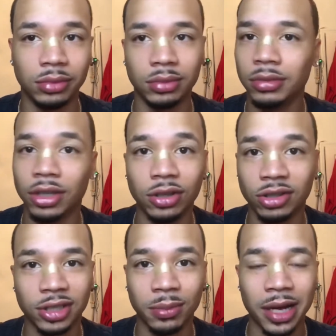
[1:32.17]
it was
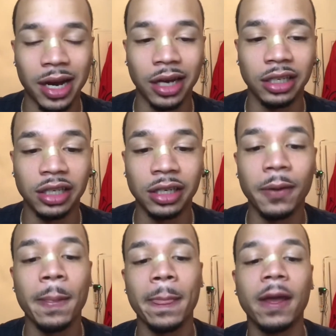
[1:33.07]
just a bad idea.
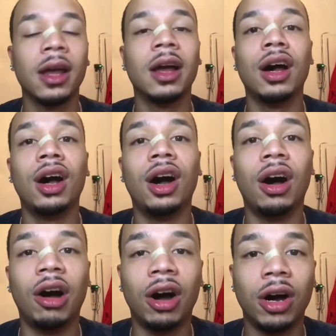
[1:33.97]

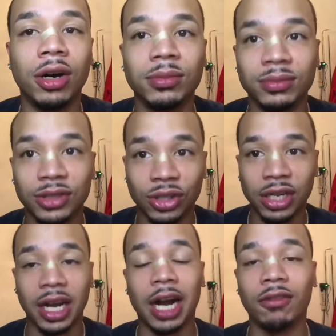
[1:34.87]
So
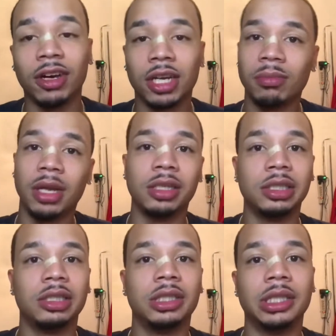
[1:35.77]
yeah, I recommend
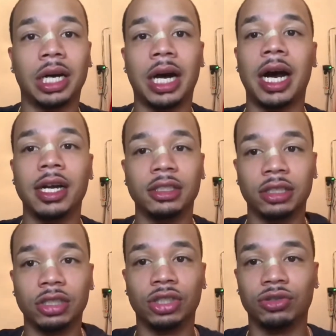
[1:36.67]
a higher
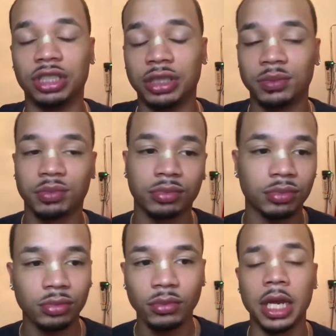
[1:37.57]
sunscreen.
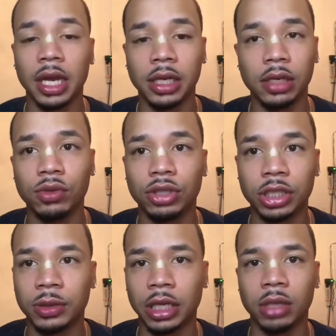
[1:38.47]
Yeah, he was
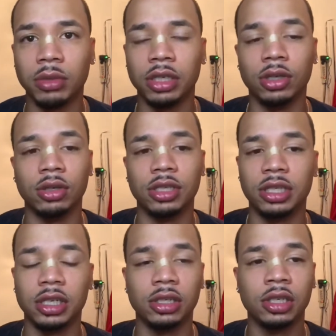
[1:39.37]
just telling me, it's
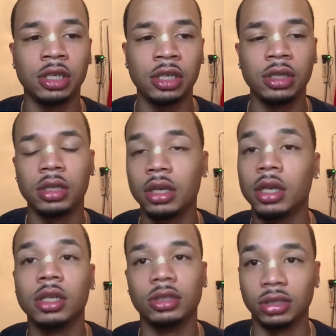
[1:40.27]
healing good.
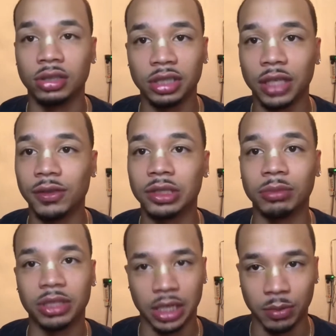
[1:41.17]
Just give it some
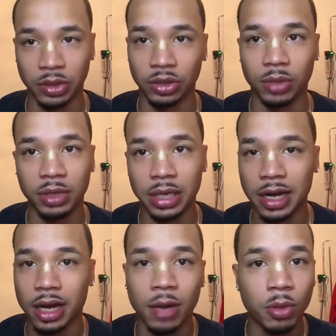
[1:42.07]
time. It's gonna be like a
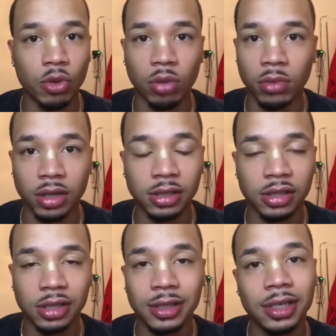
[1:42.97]
couple more months
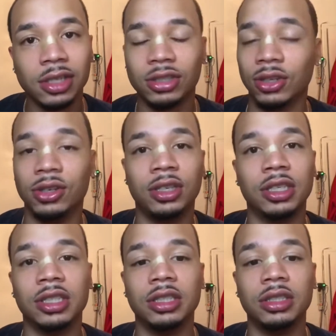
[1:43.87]
so you could